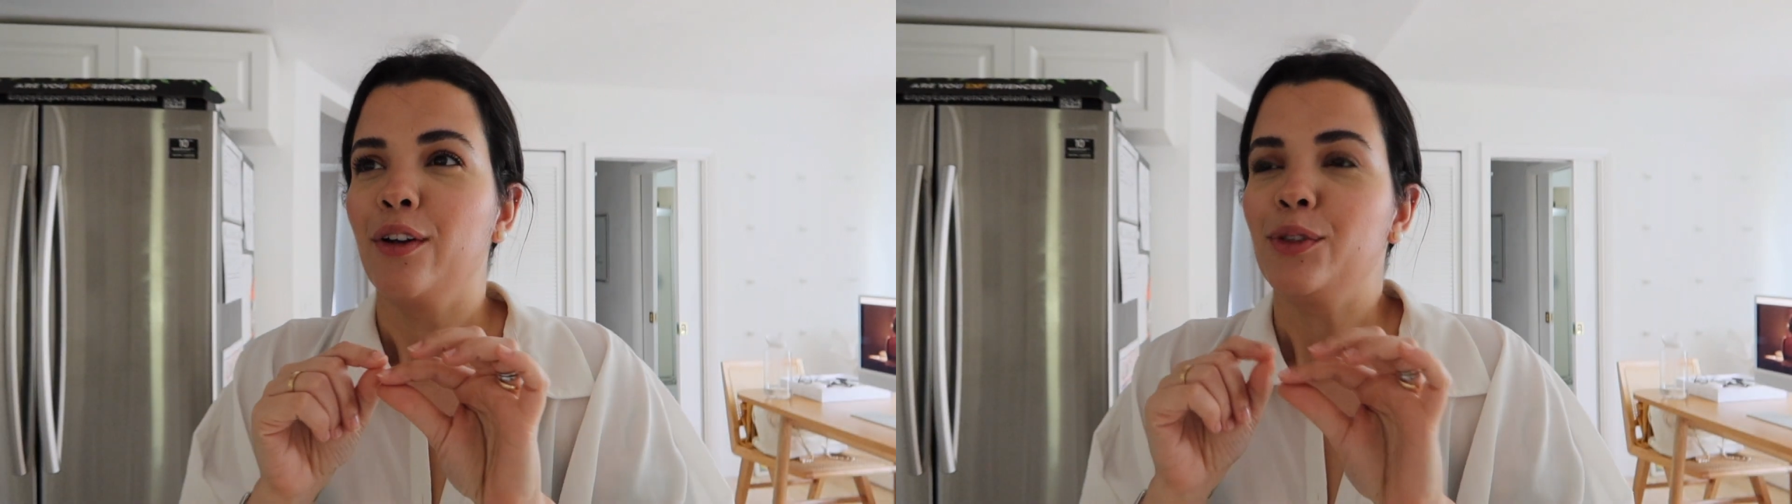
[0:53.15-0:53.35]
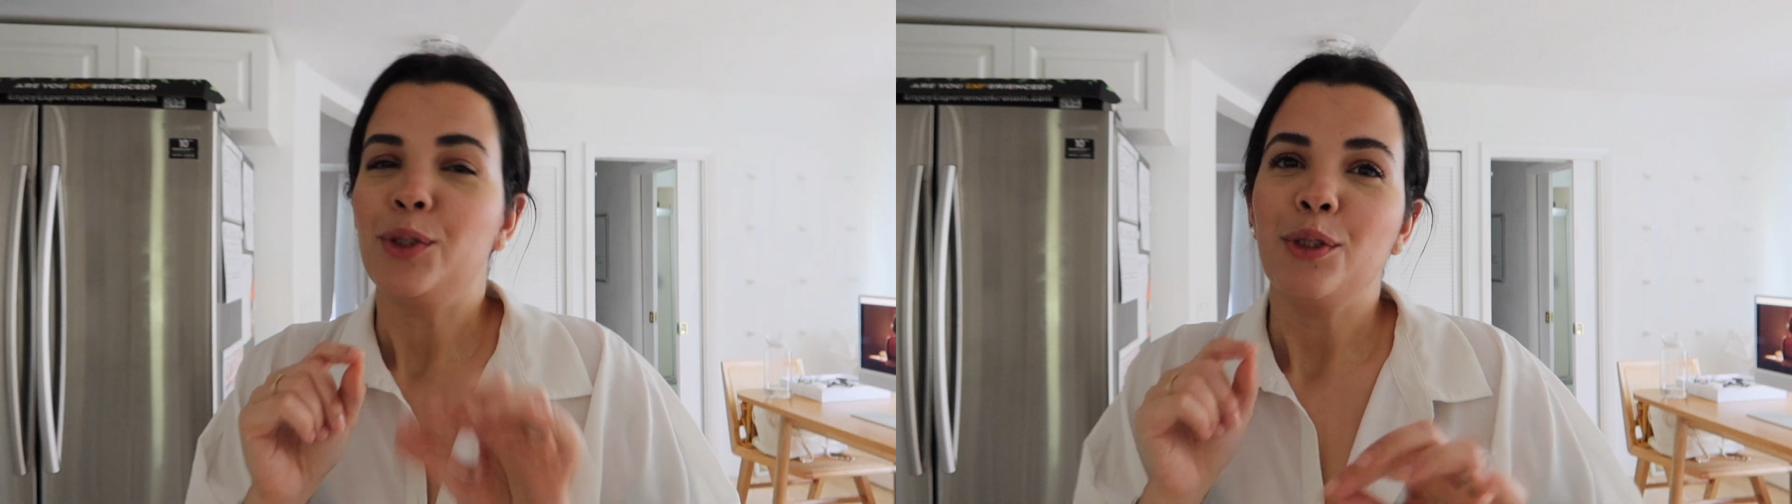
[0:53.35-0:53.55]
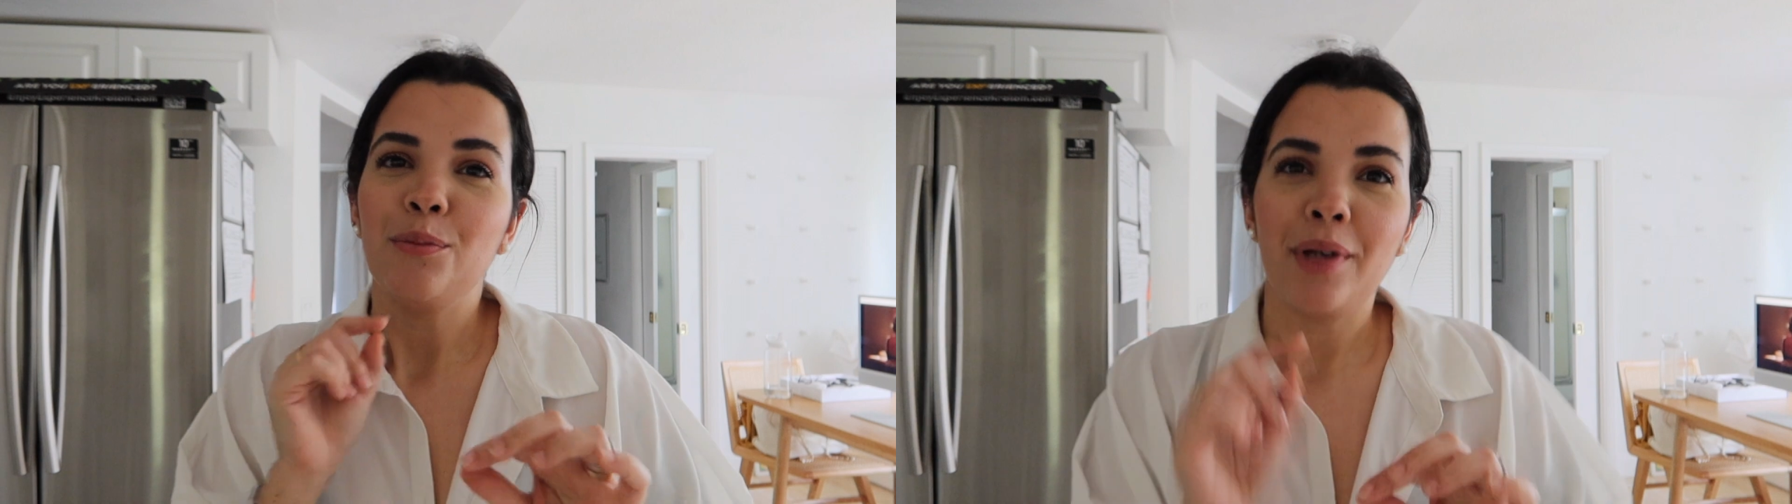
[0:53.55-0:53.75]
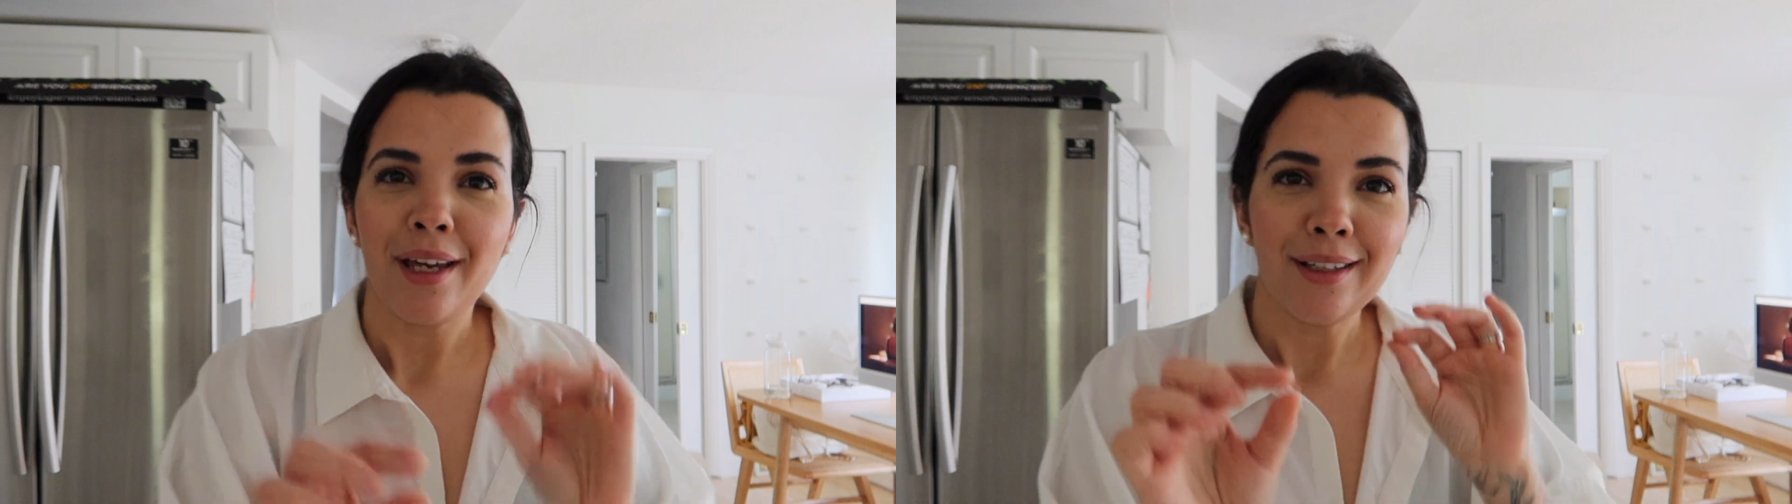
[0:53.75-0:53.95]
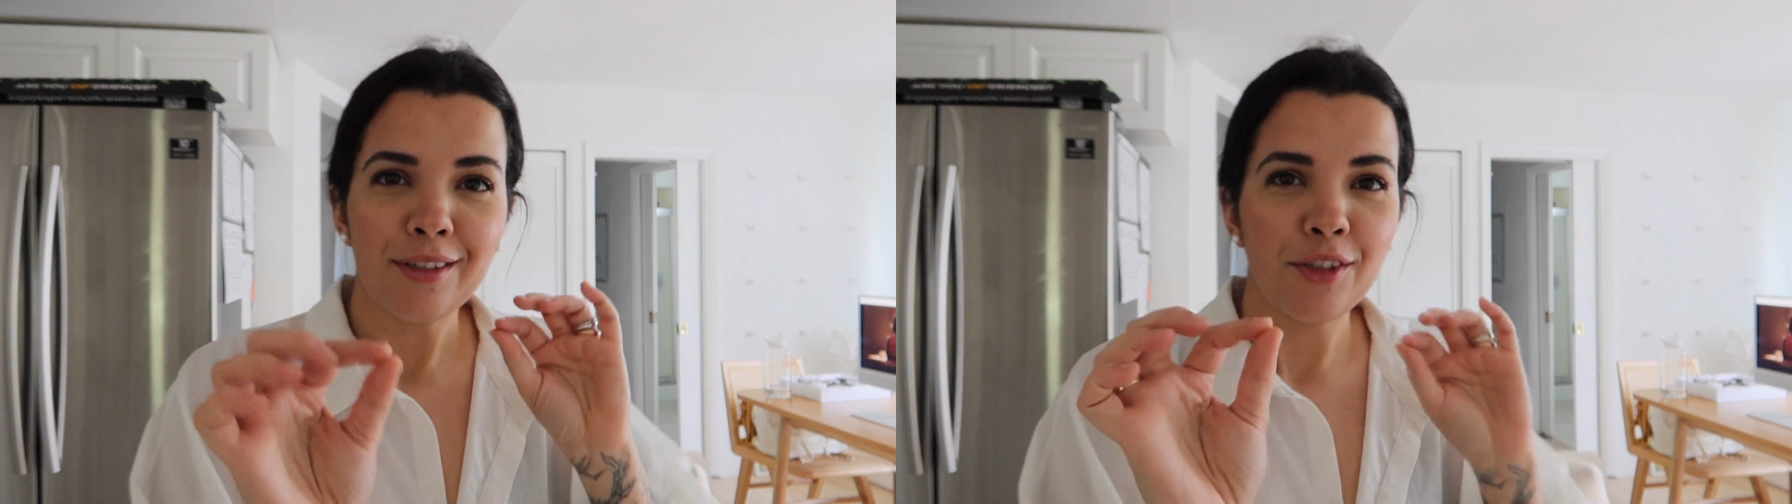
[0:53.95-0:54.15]

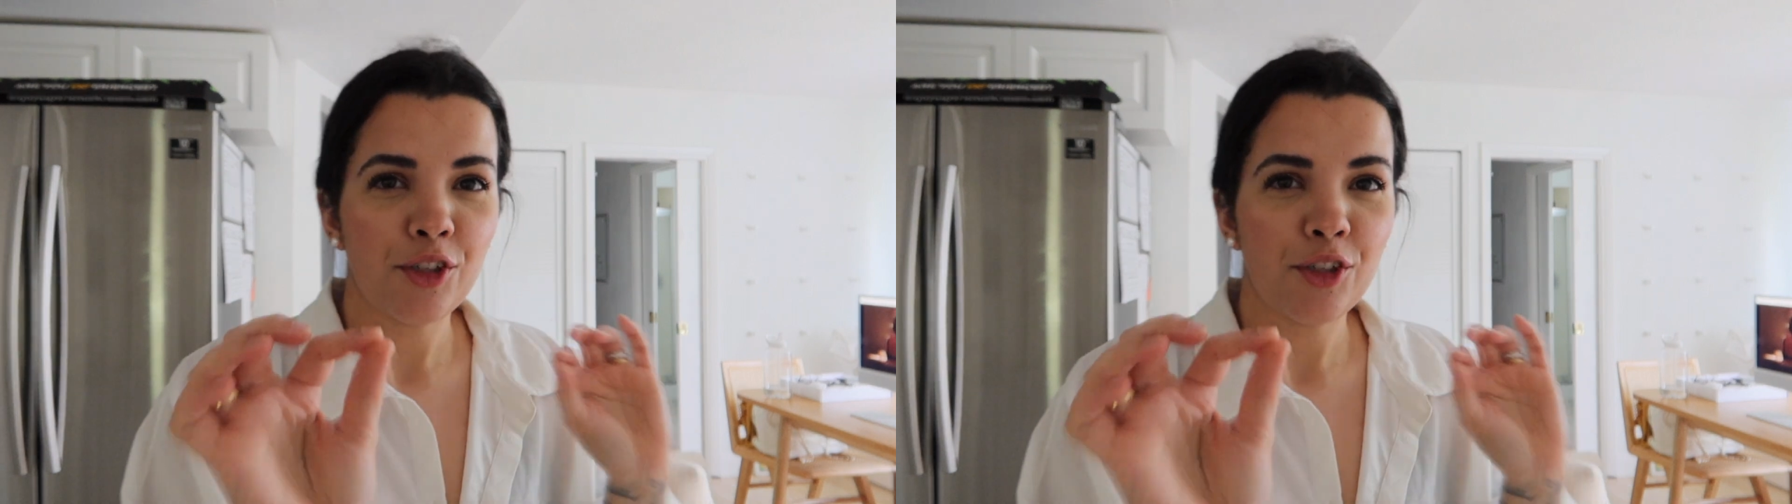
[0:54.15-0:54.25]
two-piece